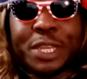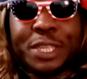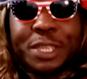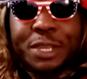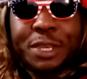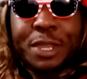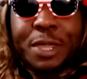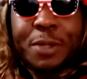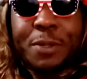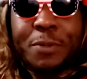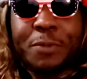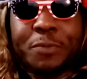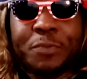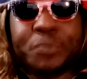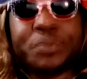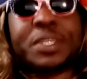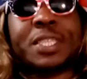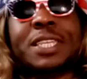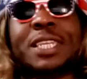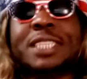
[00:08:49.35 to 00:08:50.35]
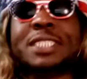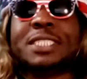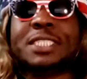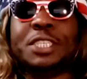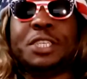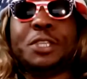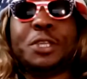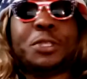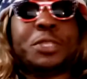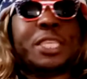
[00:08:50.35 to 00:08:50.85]
You know, let's
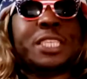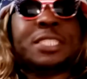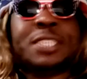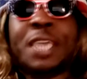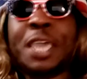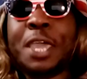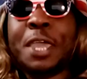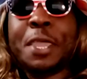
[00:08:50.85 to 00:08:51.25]
you know this.